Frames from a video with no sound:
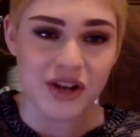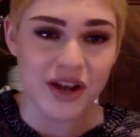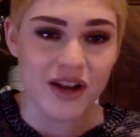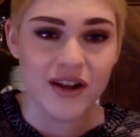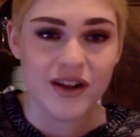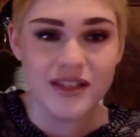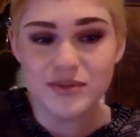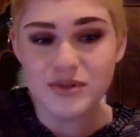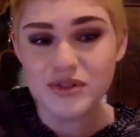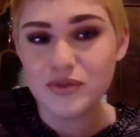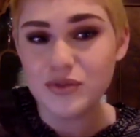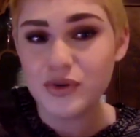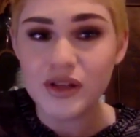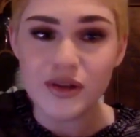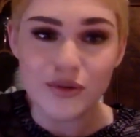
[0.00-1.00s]
Icons was a
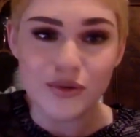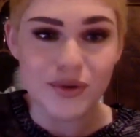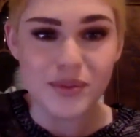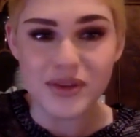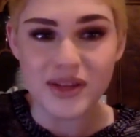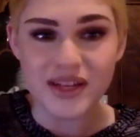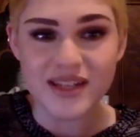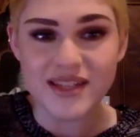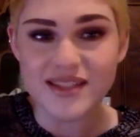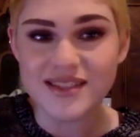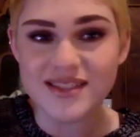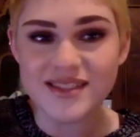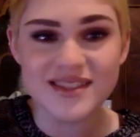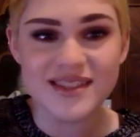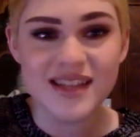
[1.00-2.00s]
really cool
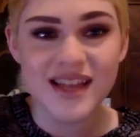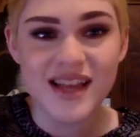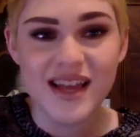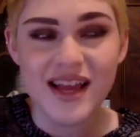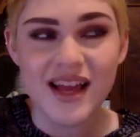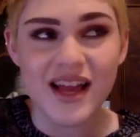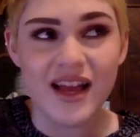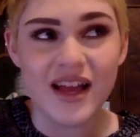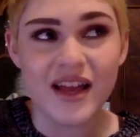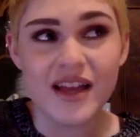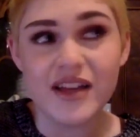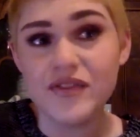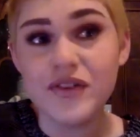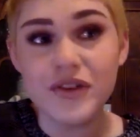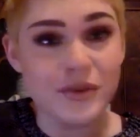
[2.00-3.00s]
place.
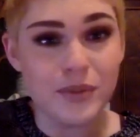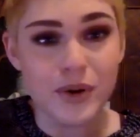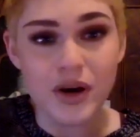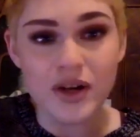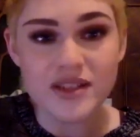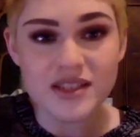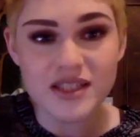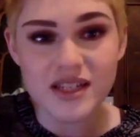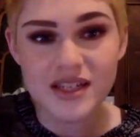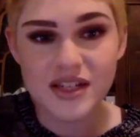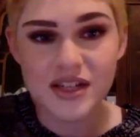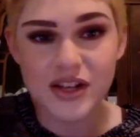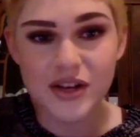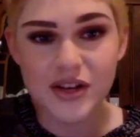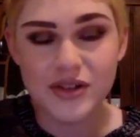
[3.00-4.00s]
And if you're in Boston, you
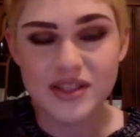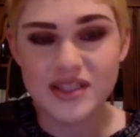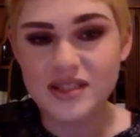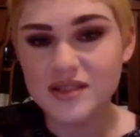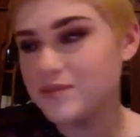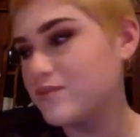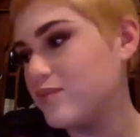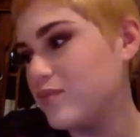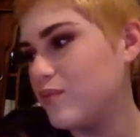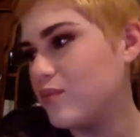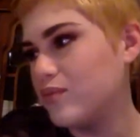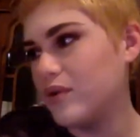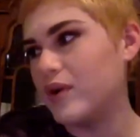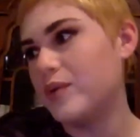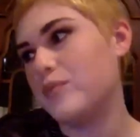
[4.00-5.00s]
know, it's
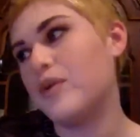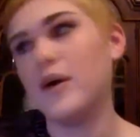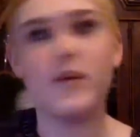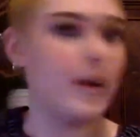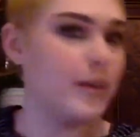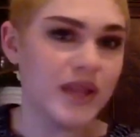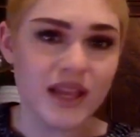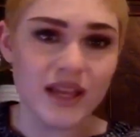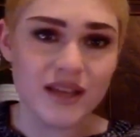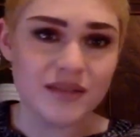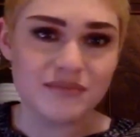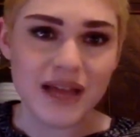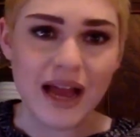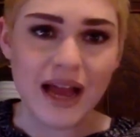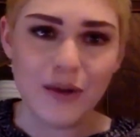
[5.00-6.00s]
probably like
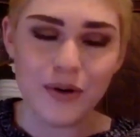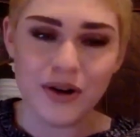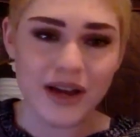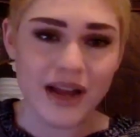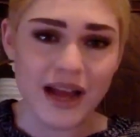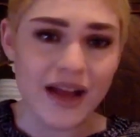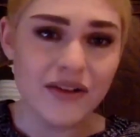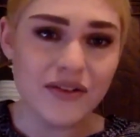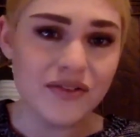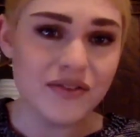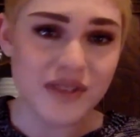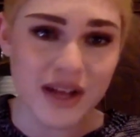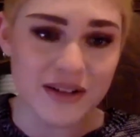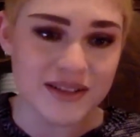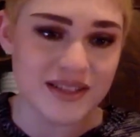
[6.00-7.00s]
hour and a half
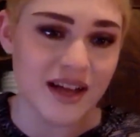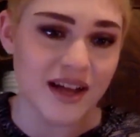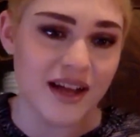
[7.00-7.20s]
outside.